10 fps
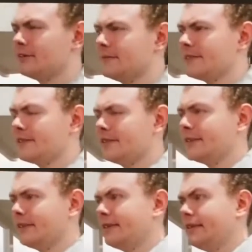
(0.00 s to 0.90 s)
I mean,
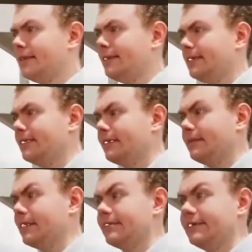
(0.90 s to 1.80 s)
isn't this great? We
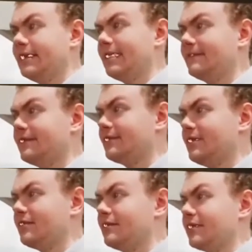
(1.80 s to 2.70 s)
got a bunch of people
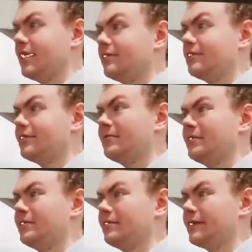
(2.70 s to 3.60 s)
in the premiere
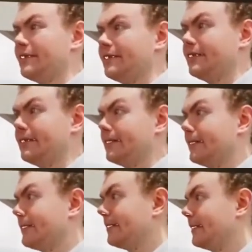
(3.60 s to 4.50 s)
already.
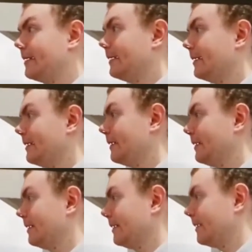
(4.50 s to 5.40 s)
This is looking
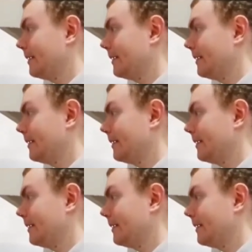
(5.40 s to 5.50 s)
good.